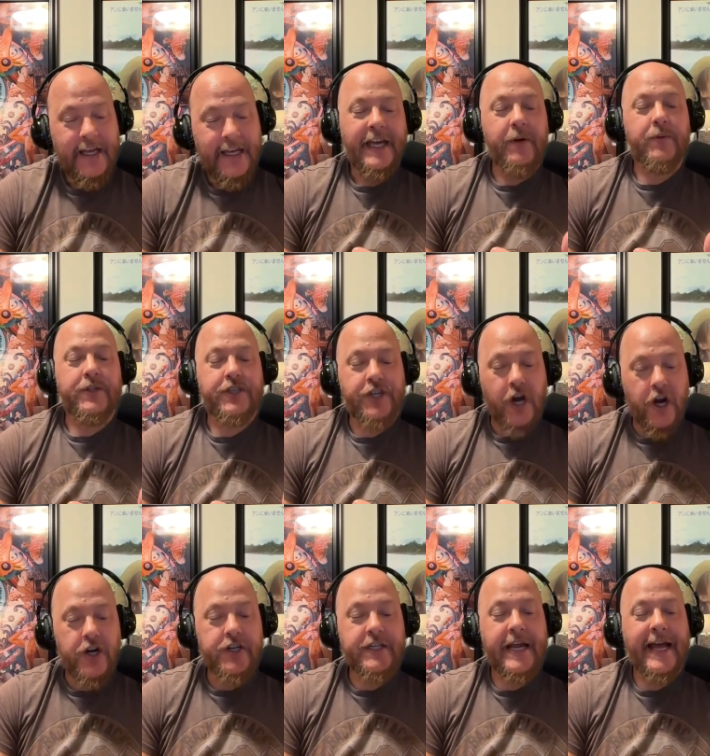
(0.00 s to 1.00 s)
He was
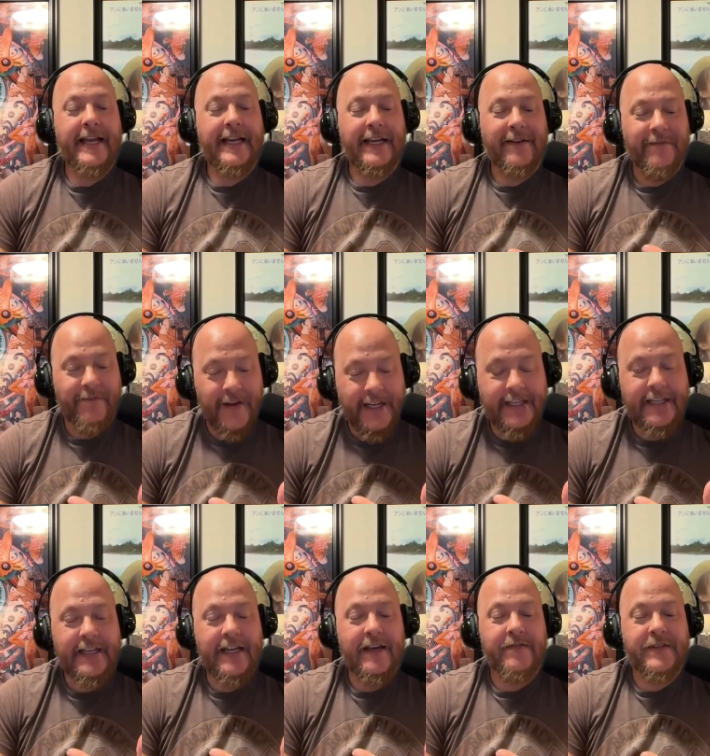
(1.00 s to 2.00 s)
charged and
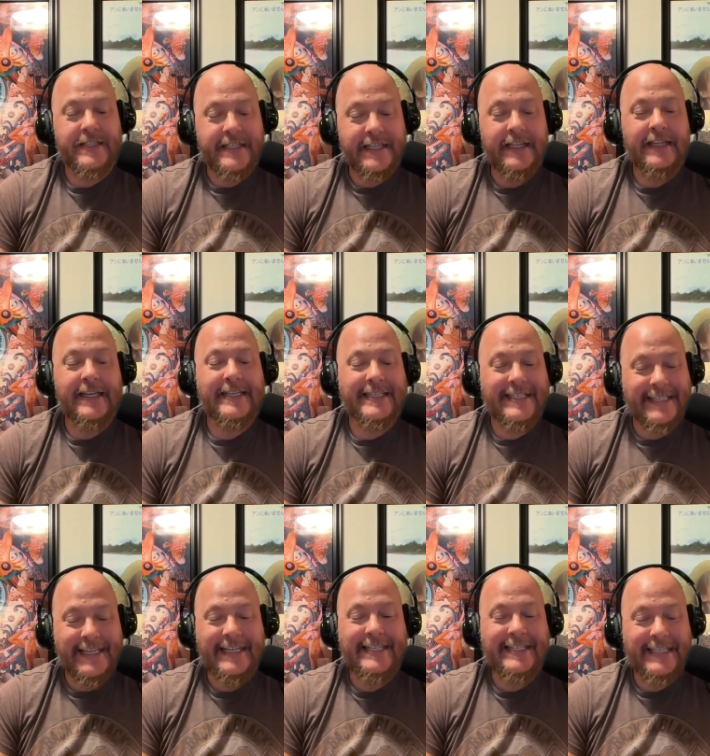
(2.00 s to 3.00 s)
convicted of stealing
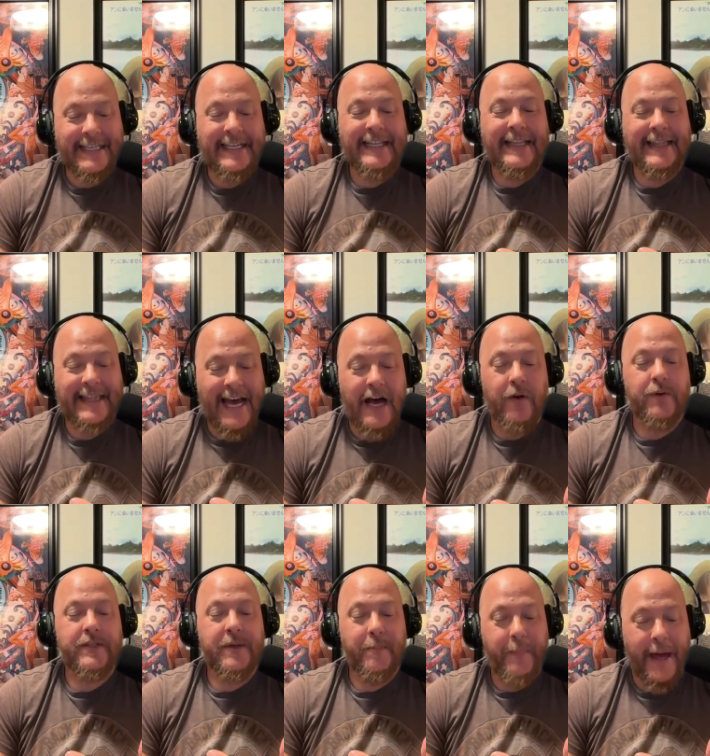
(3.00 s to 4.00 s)

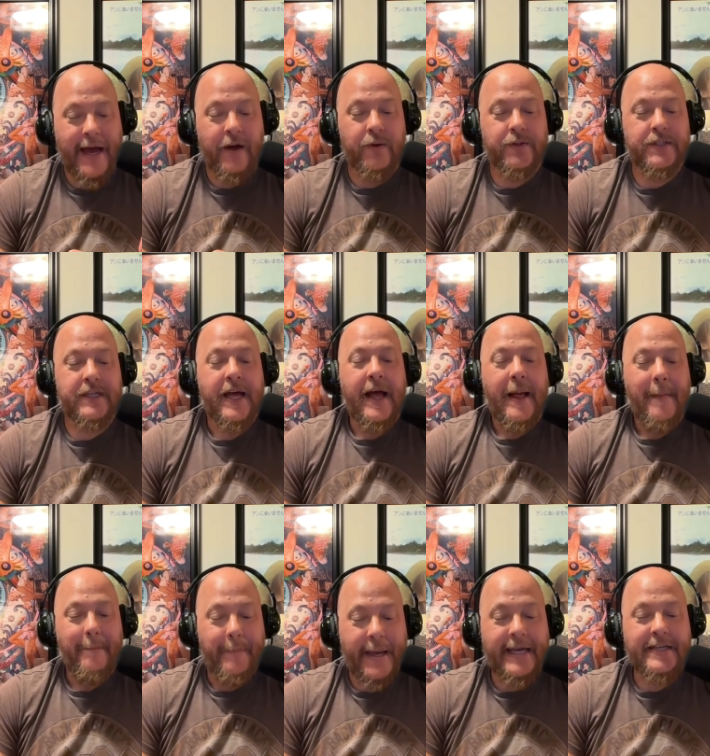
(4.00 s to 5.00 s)
16,000 pounds
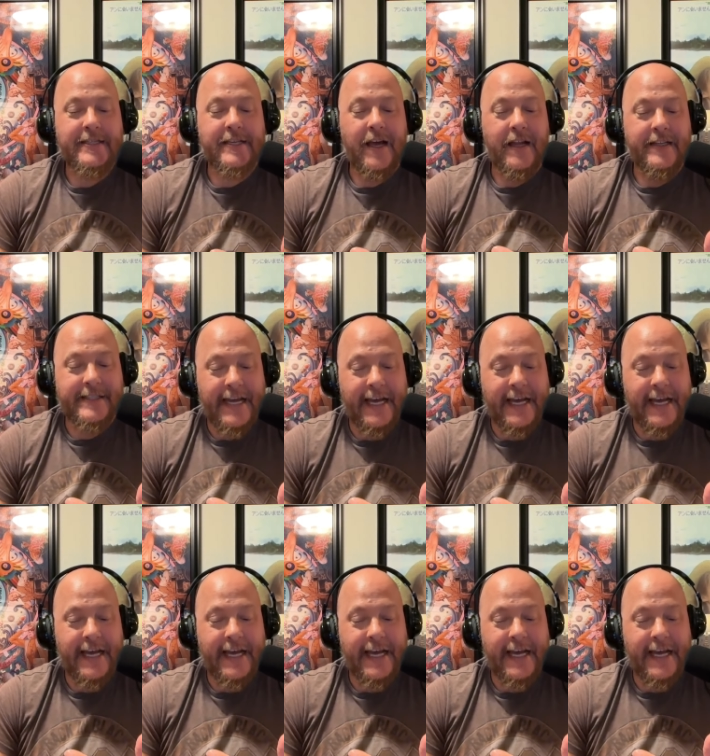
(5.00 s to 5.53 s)
based on